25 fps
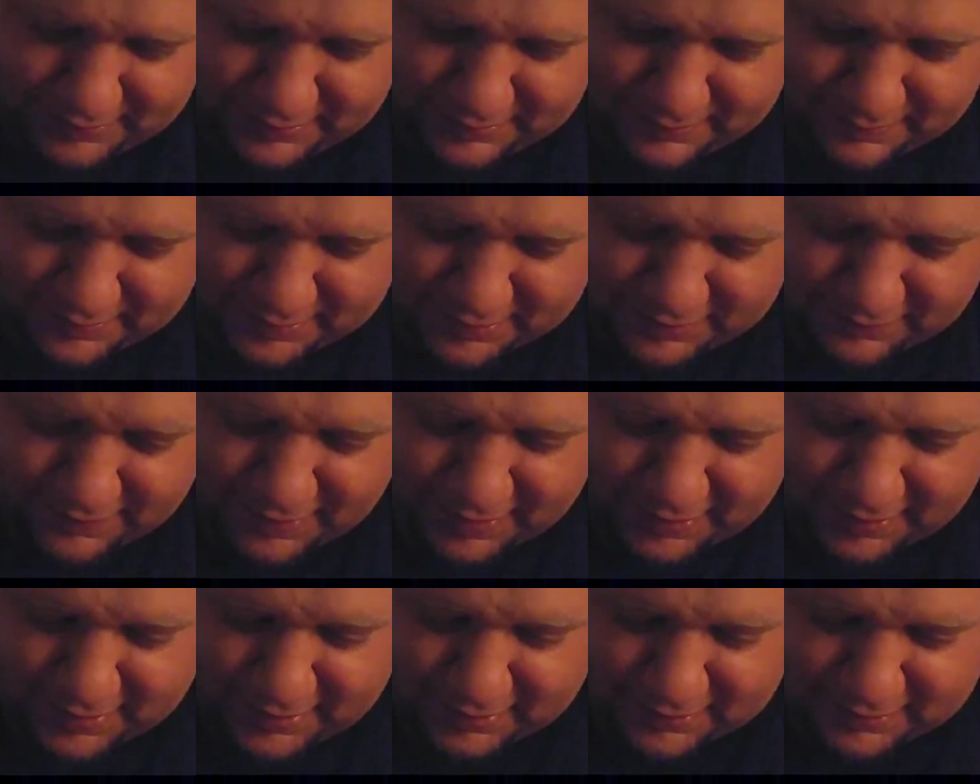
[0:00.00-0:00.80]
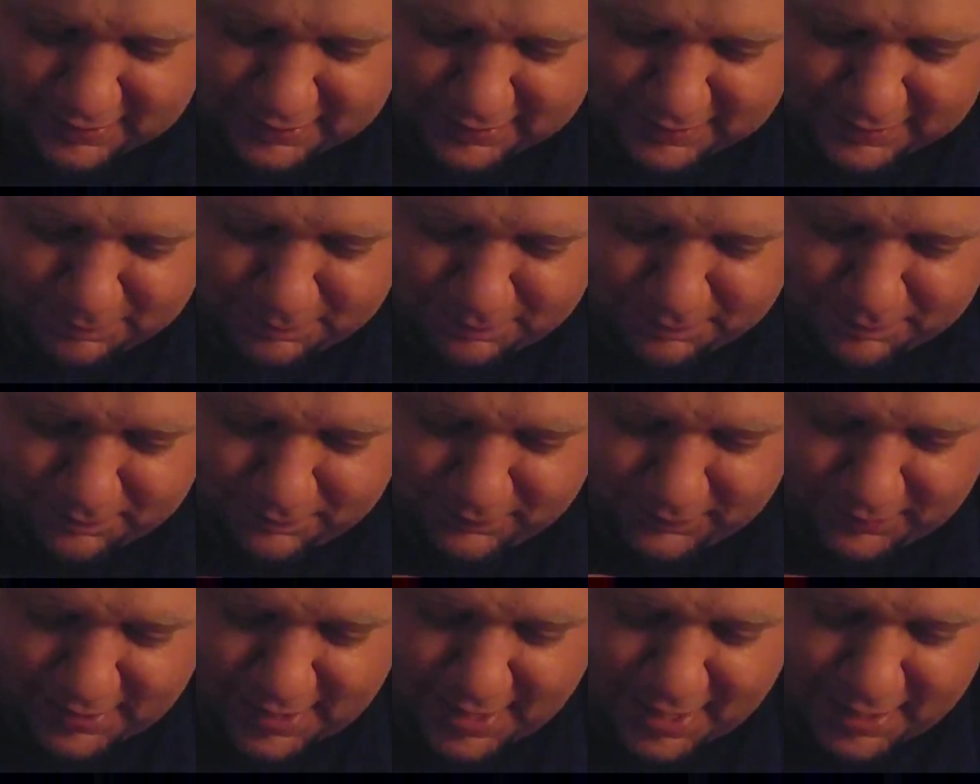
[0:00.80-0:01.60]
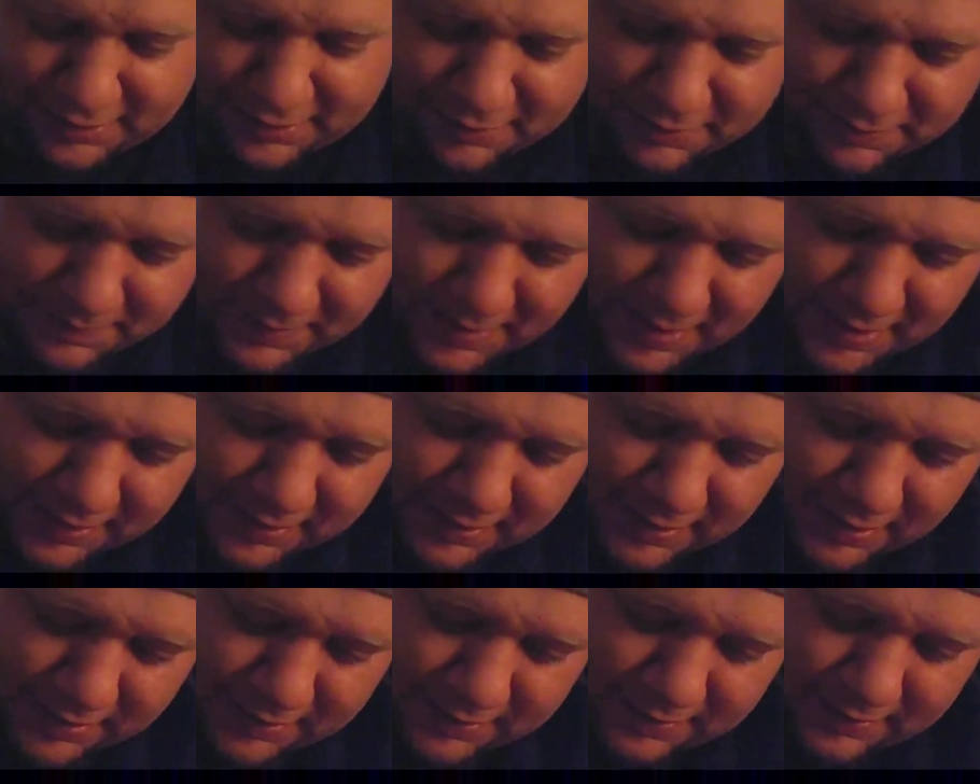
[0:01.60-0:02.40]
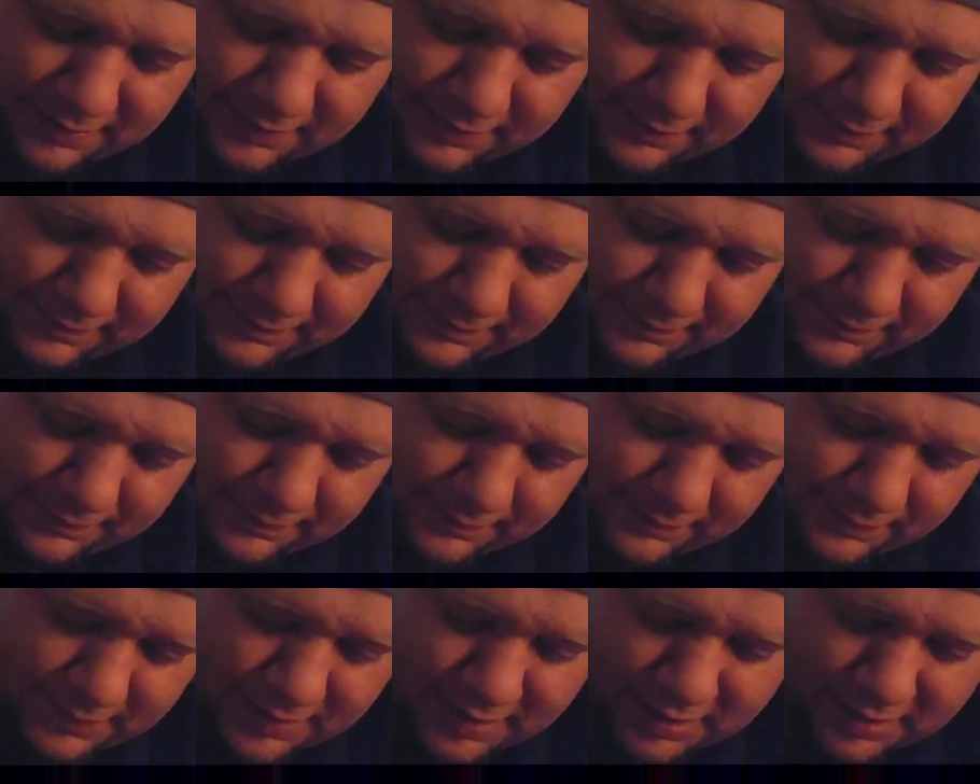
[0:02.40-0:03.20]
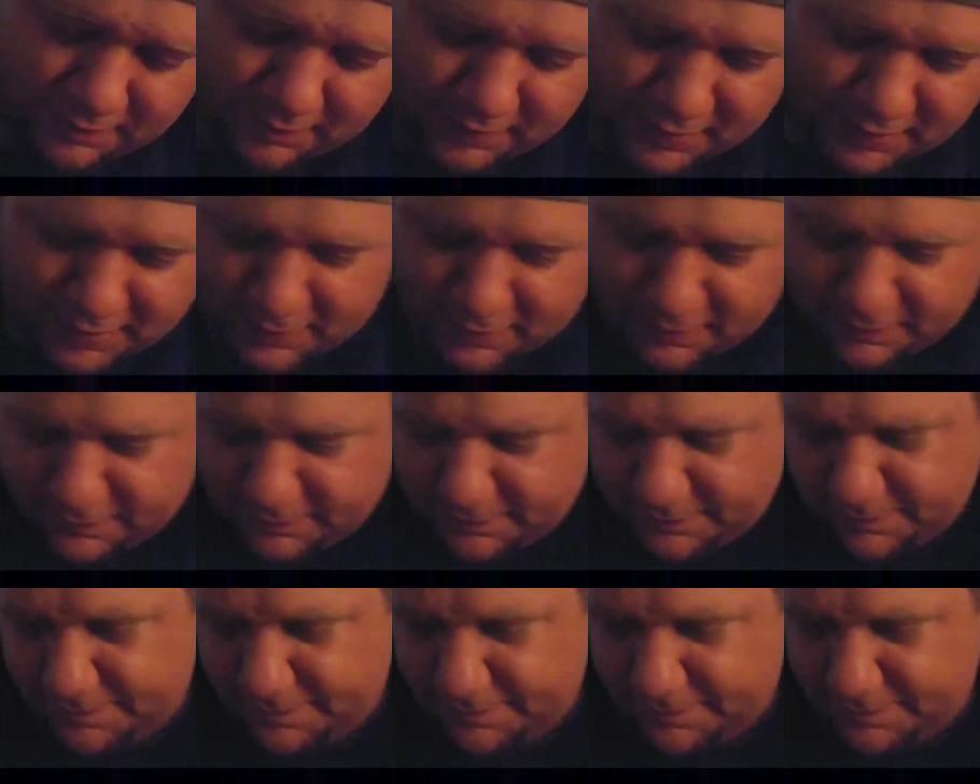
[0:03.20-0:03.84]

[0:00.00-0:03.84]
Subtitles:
Let's see if I can get this lanyard back on there. There we go.